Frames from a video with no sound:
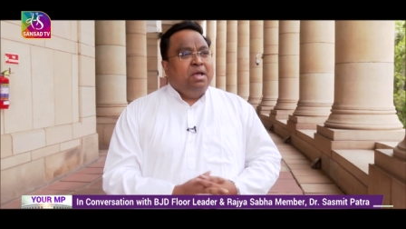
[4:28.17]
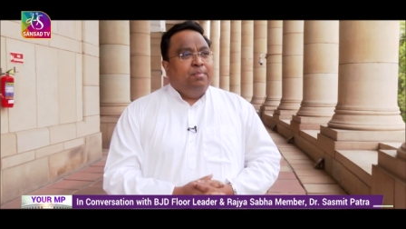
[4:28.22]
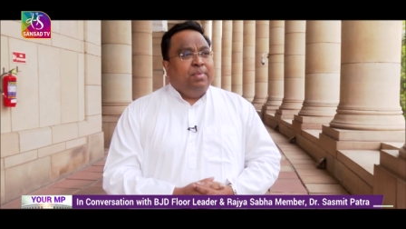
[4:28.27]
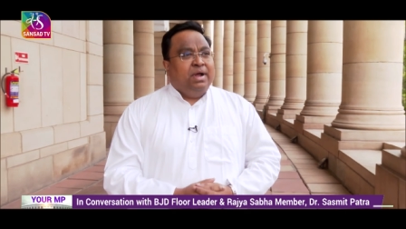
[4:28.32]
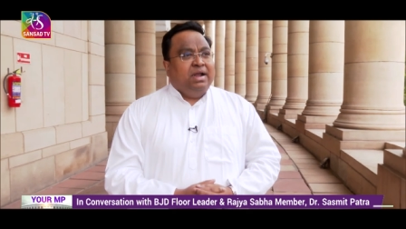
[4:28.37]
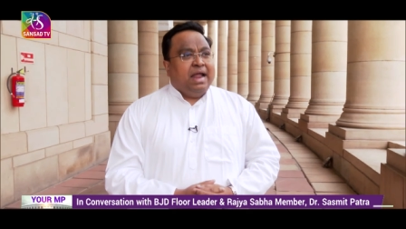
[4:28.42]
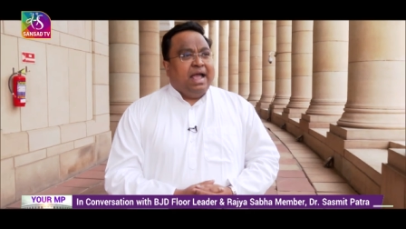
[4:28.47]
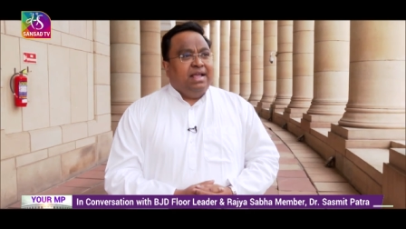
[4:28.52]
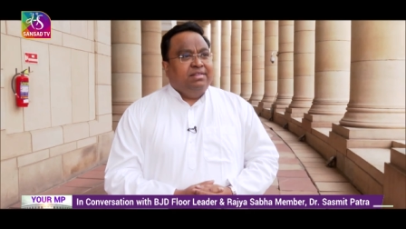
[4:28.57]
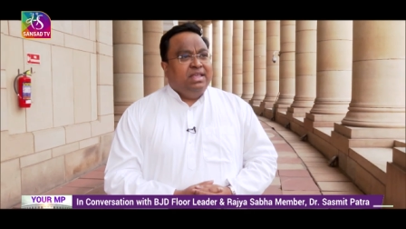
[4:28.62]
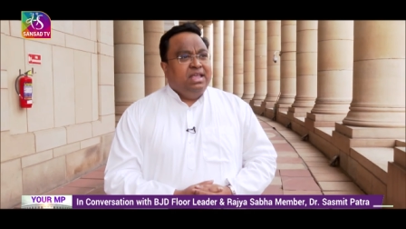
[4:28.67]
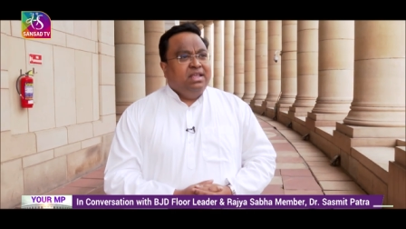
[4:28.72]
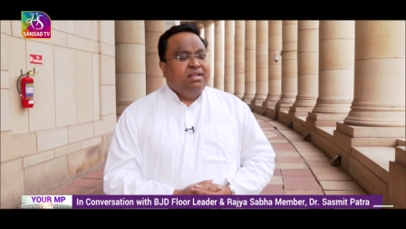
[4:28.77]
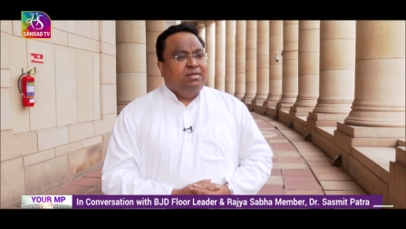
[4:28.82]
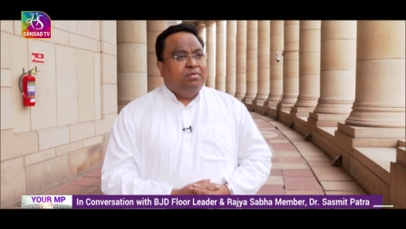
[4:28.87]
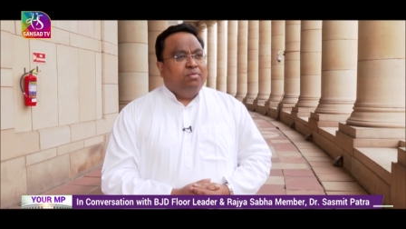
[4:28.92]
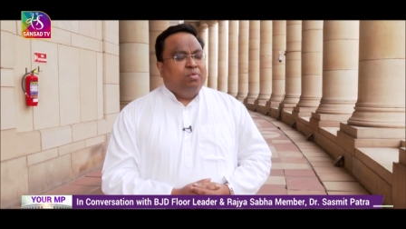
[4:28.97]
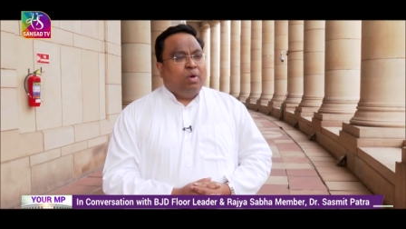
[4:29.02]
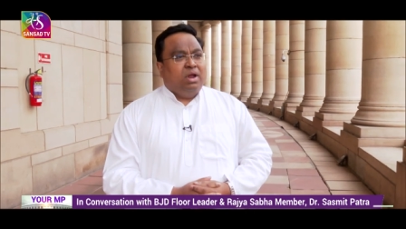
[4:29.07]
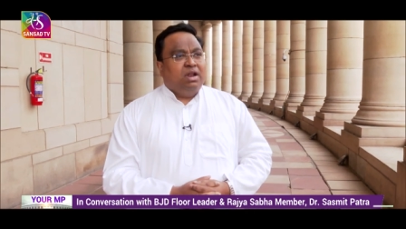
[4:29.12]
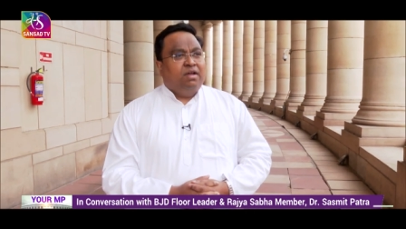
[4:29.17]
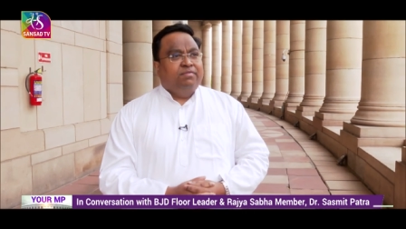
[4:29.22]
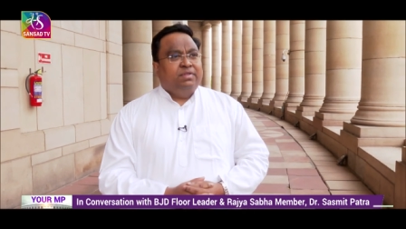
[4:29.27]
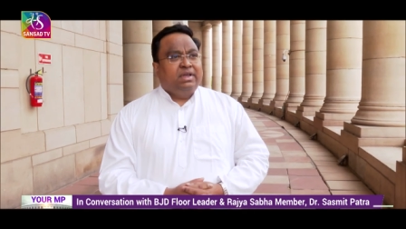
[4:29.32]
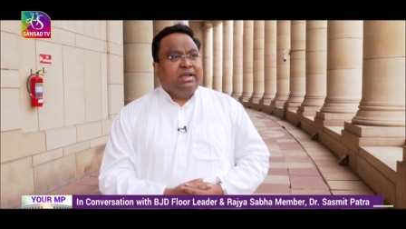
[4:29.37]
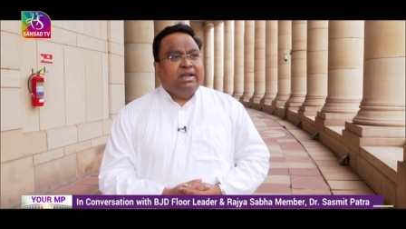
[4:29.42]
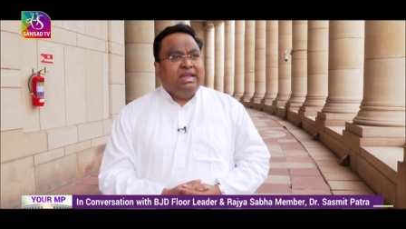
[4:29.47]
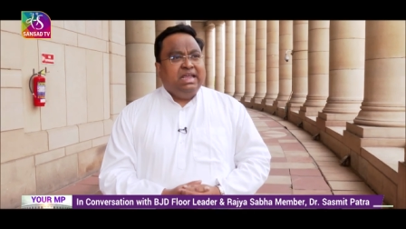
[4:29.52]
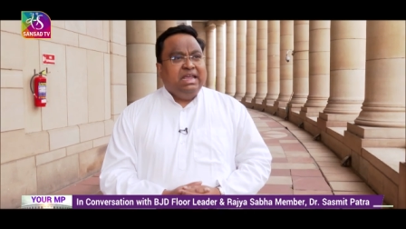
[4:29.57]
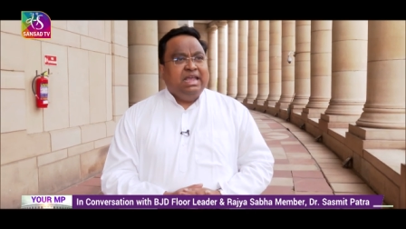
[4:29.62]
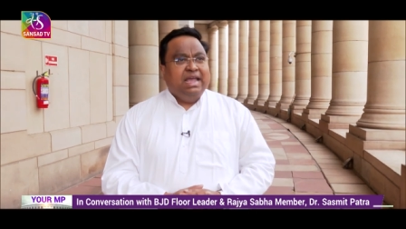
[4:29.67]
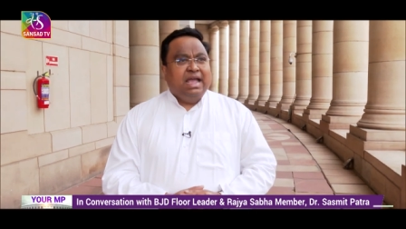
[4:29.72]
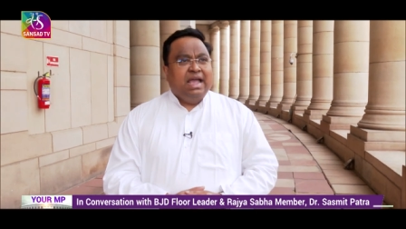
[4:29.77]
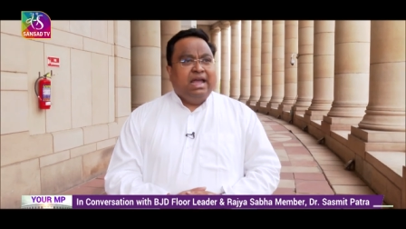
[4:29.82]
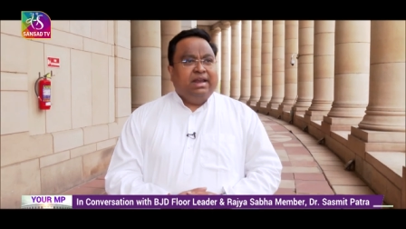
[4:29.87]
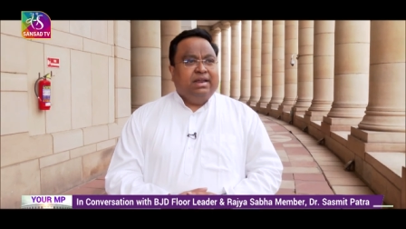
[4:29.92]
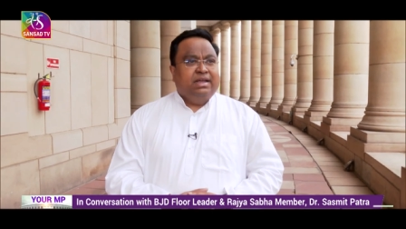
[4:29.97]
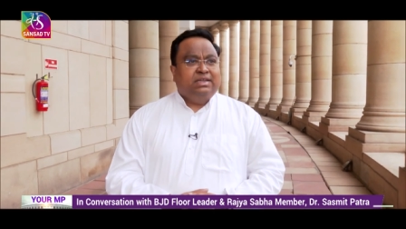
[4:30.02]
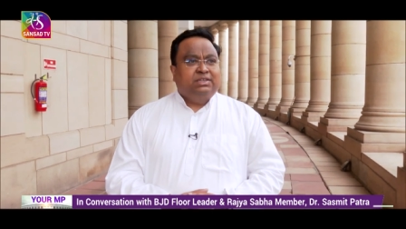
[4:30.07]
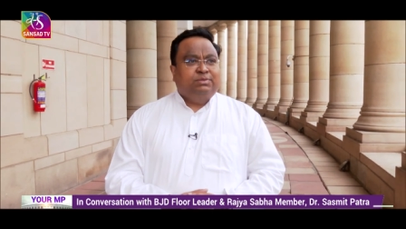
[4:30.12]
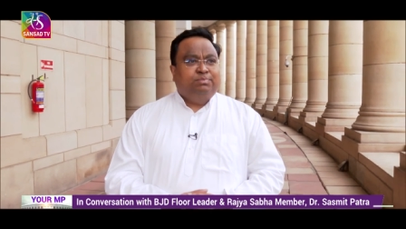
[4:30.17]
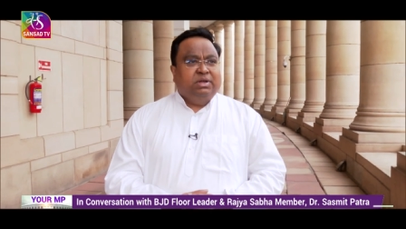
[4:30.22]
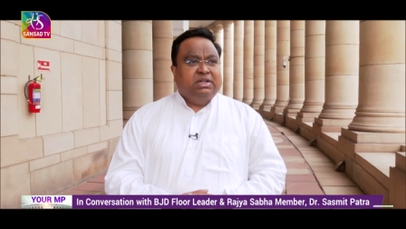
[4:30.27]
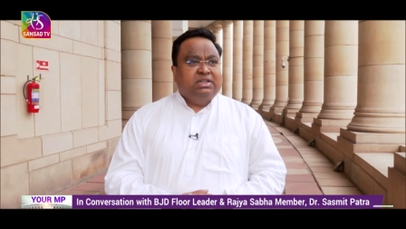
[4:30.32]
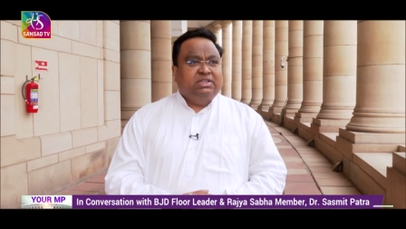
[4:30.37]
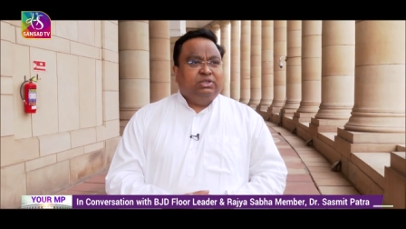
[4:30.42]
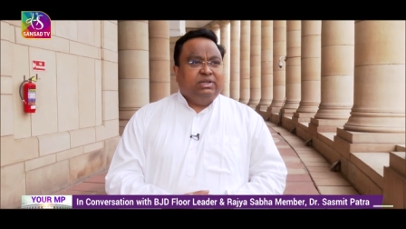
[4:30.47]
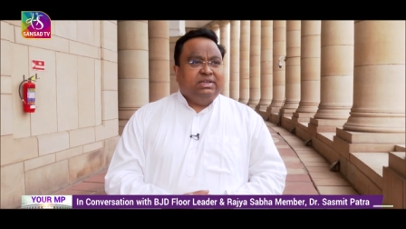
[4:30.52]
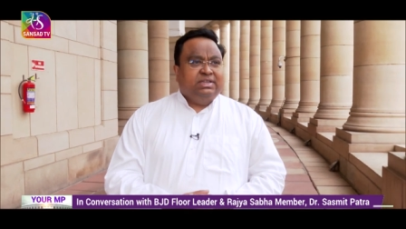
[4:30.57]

but I think one of the key areas bills